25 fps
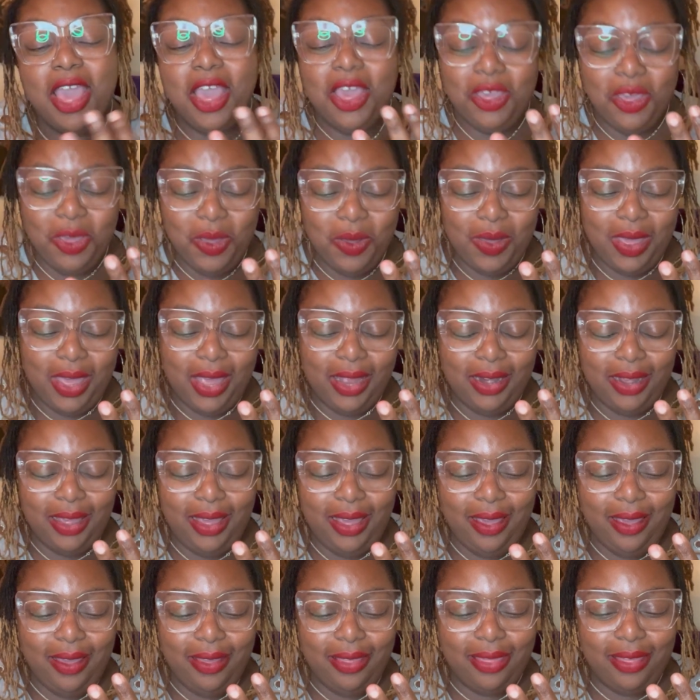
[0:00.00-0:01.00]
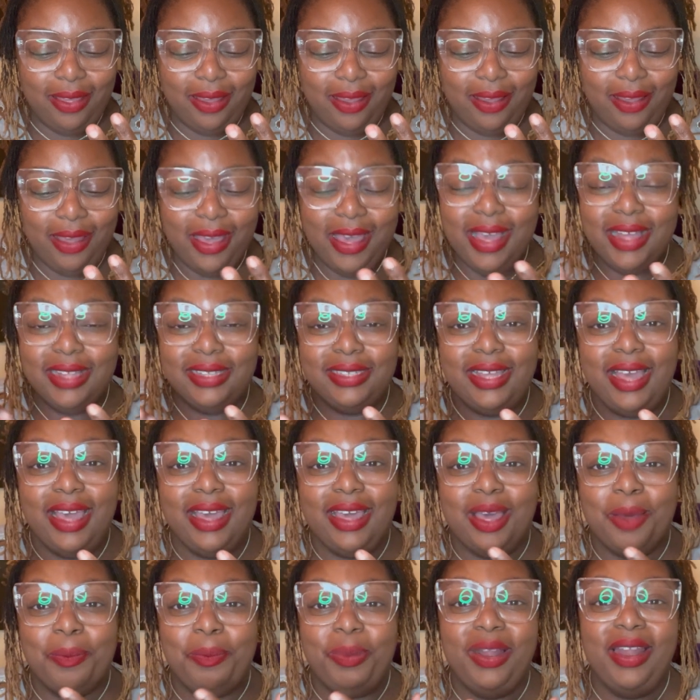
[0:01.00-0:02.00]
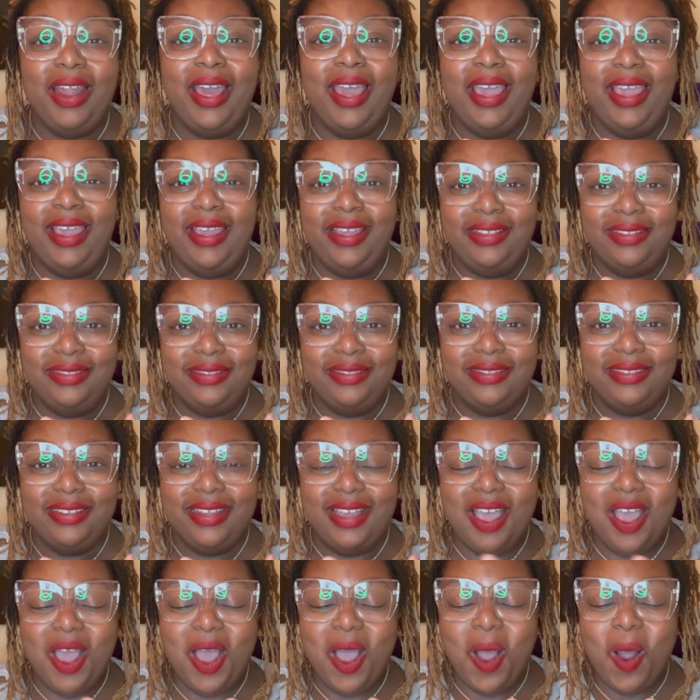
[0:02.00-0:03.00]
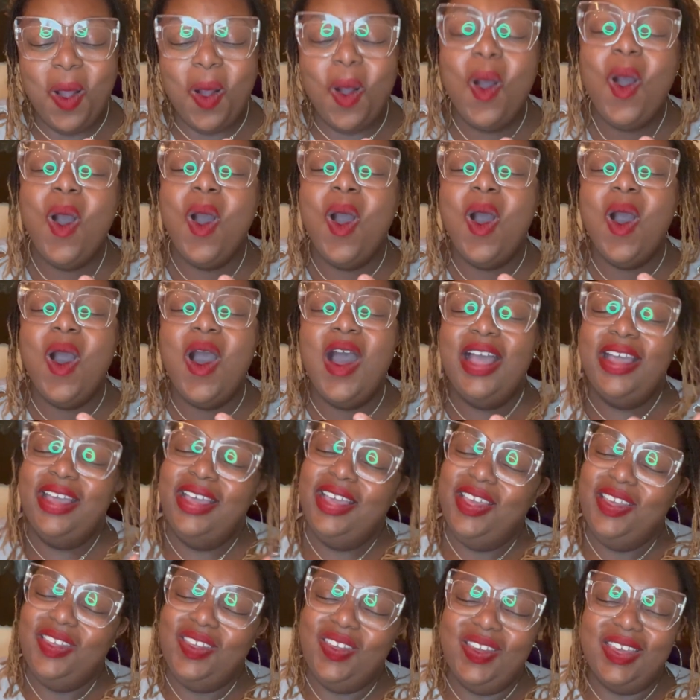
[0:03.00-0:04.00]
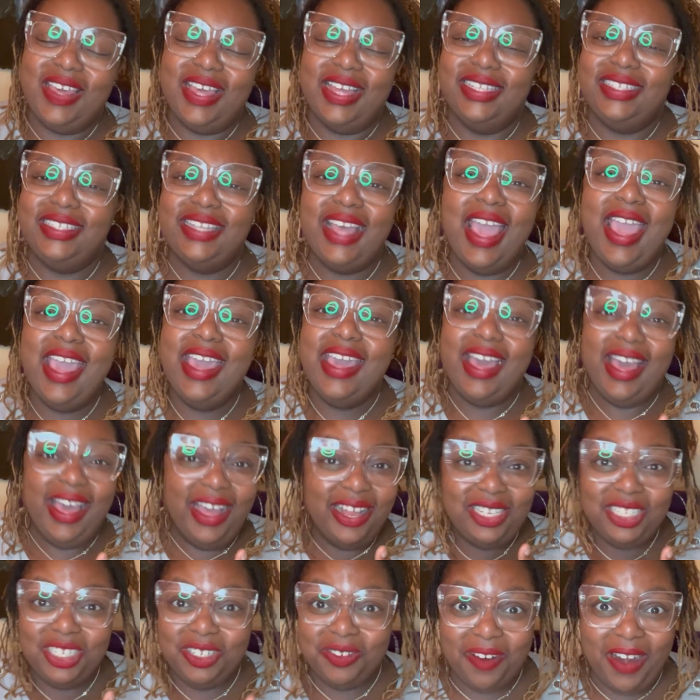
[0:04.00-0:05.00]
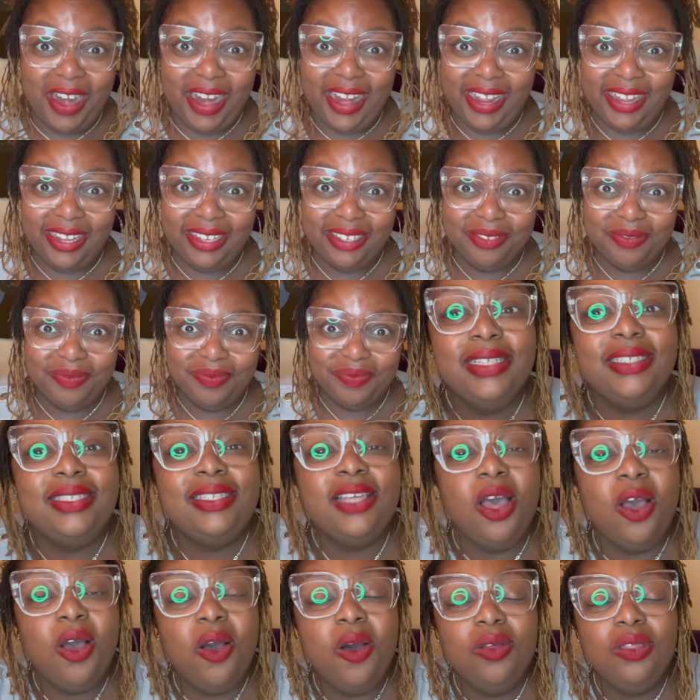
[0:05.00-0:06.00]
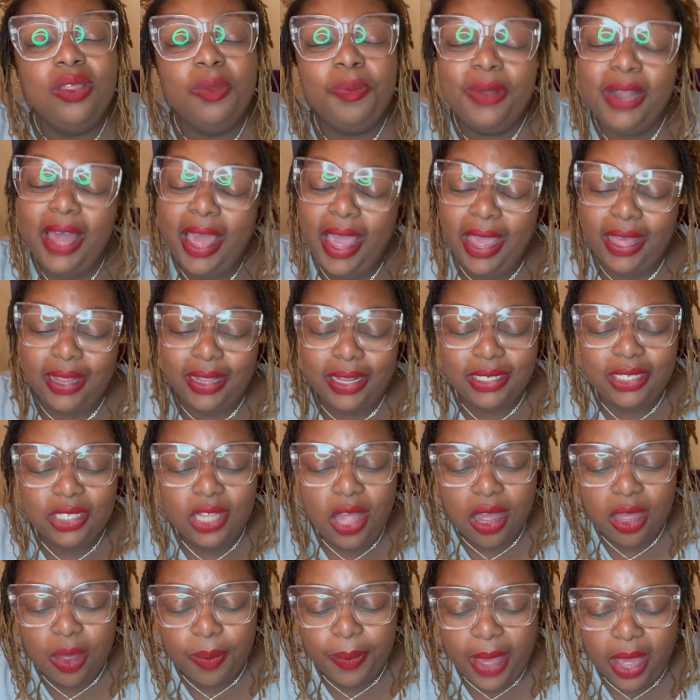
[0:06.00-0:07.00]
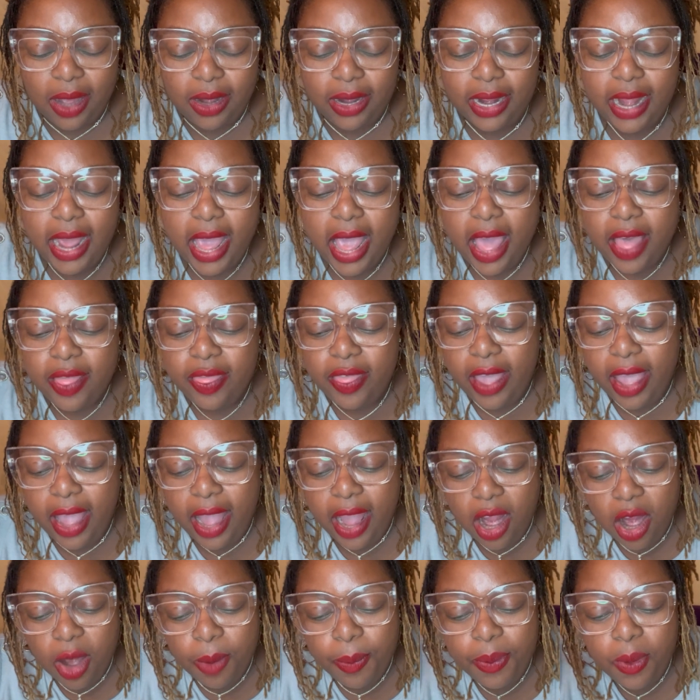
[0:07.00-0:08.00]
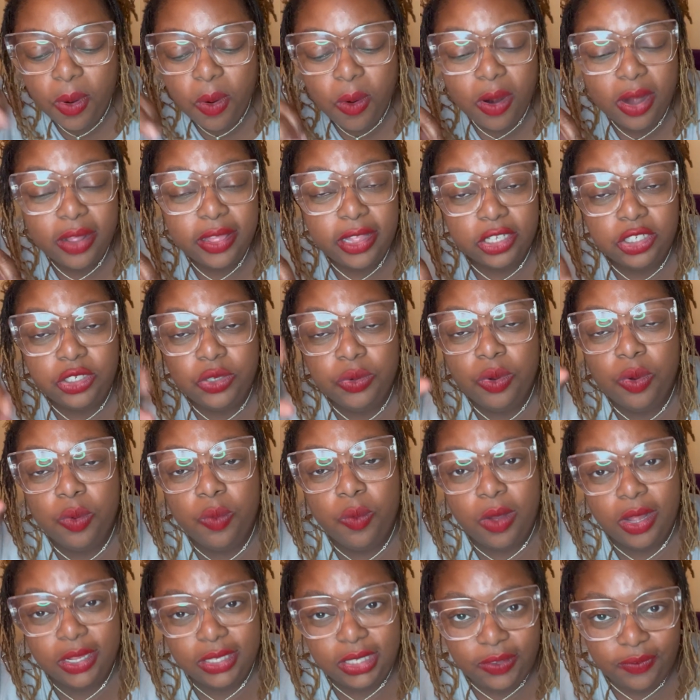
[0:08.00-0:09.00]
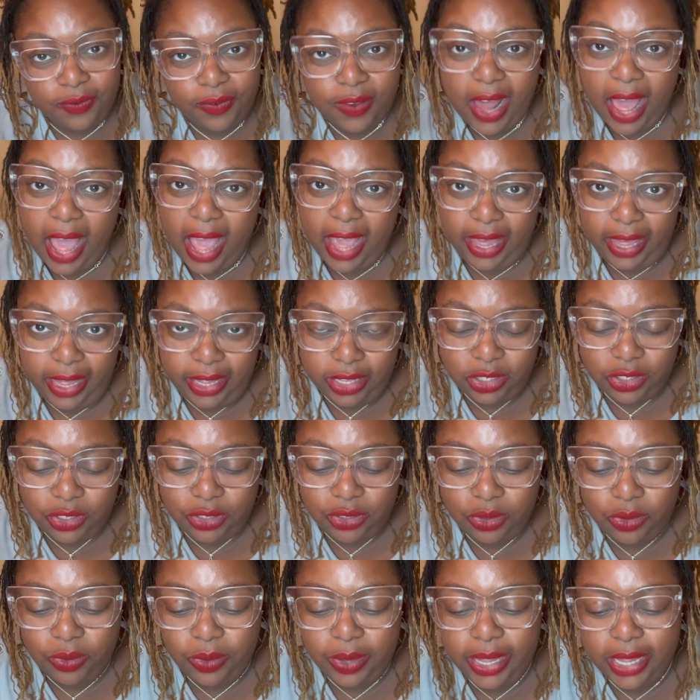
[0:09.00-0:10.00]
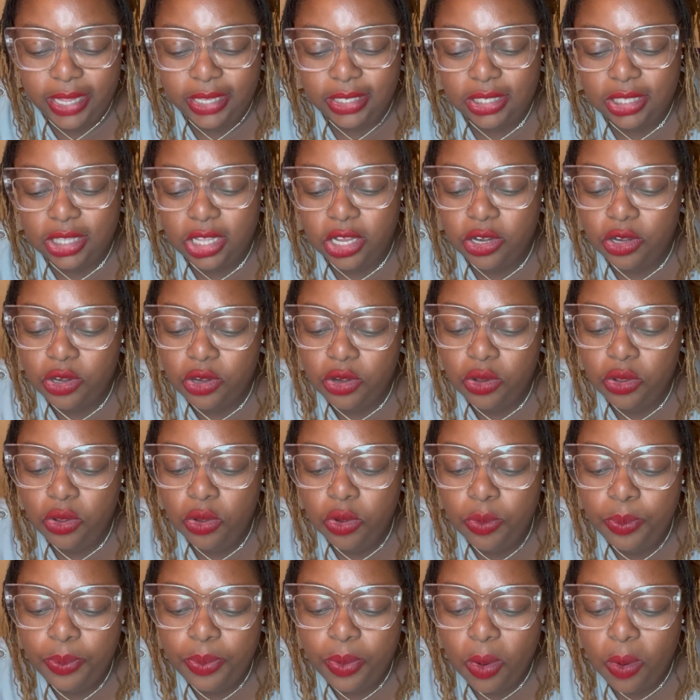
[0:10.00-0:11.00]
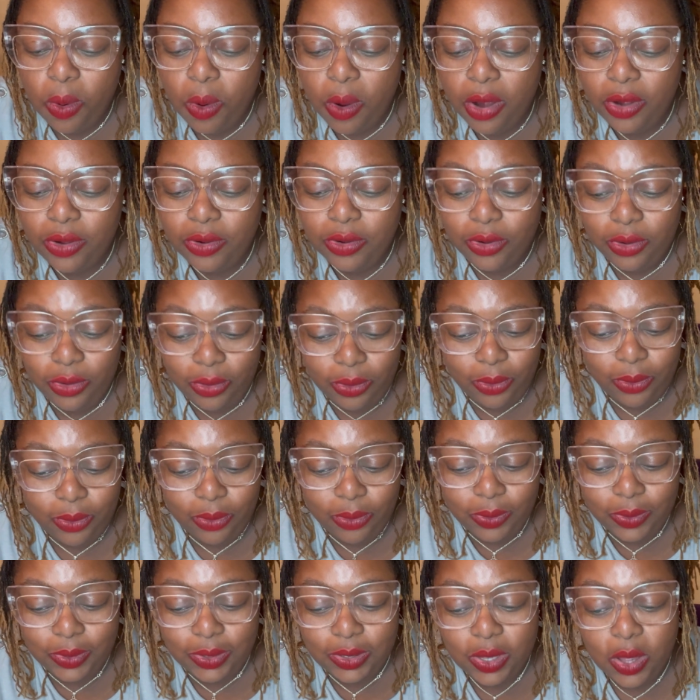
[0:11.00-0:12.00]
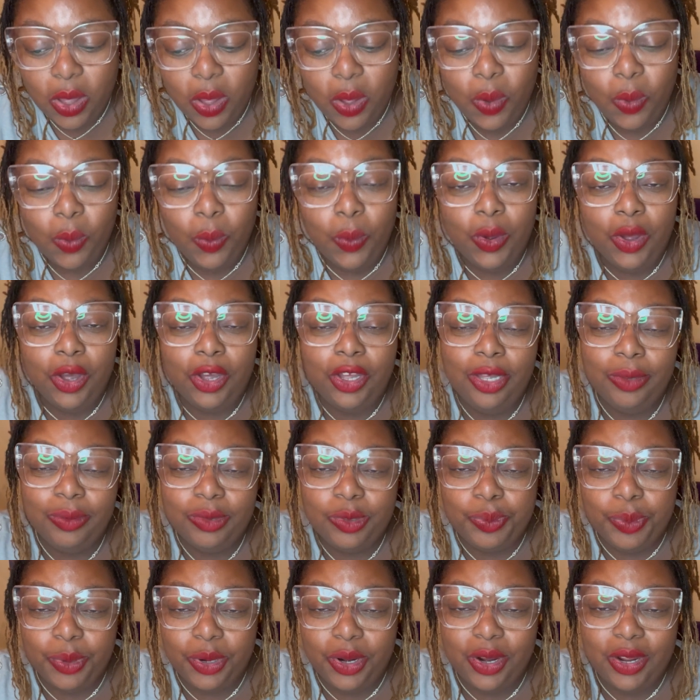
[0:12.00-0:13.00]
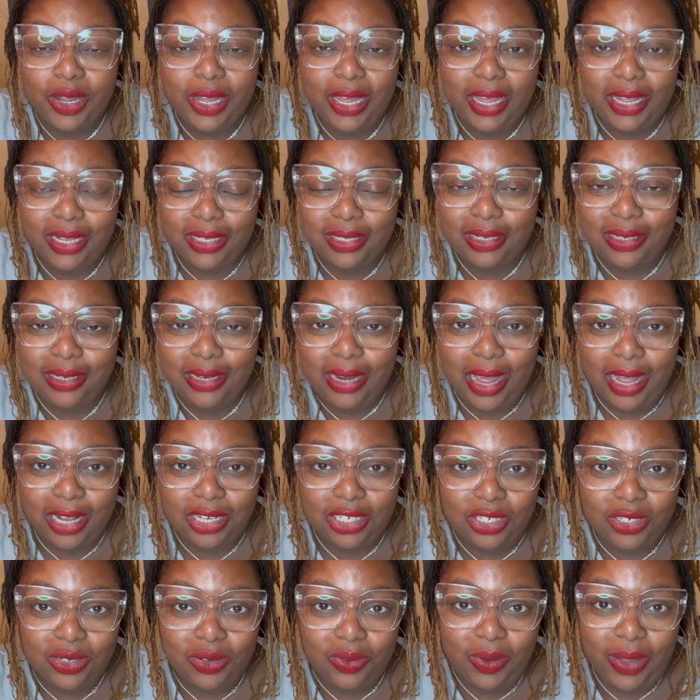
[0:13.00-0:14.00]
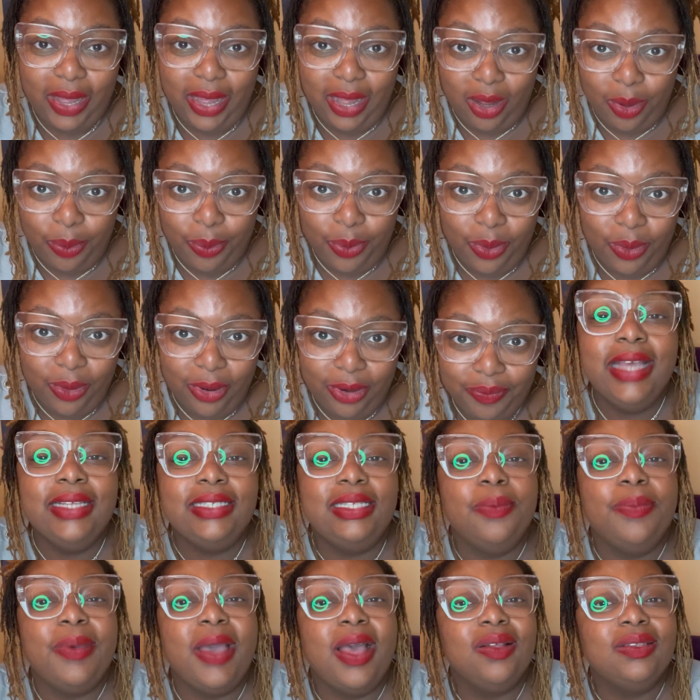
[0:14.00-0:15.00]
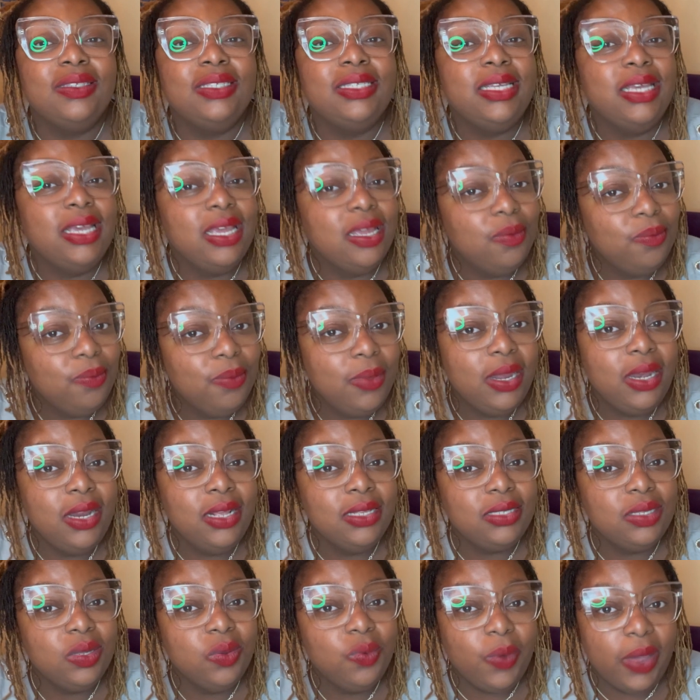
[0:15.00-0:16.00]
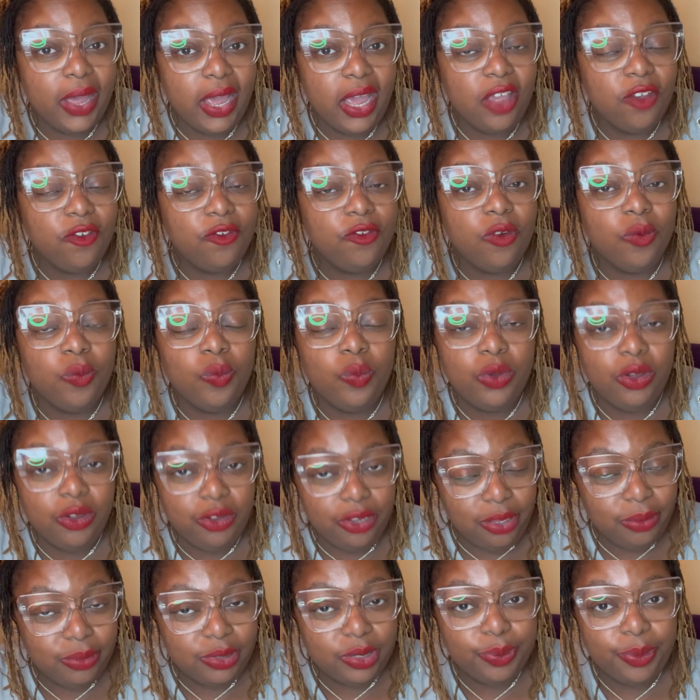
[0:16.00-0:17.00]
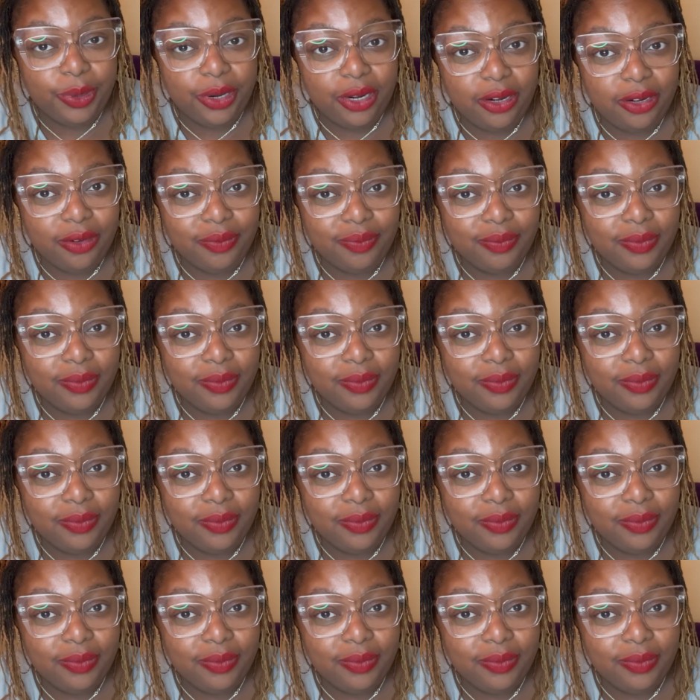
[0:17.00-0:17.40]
you can either take a plane, or you can take a train. So the plane, let's talk about it. The airport that you would want to fly into is the Newport News Williamsburg International Airport. It's about 10 minutes away from Williamsburg.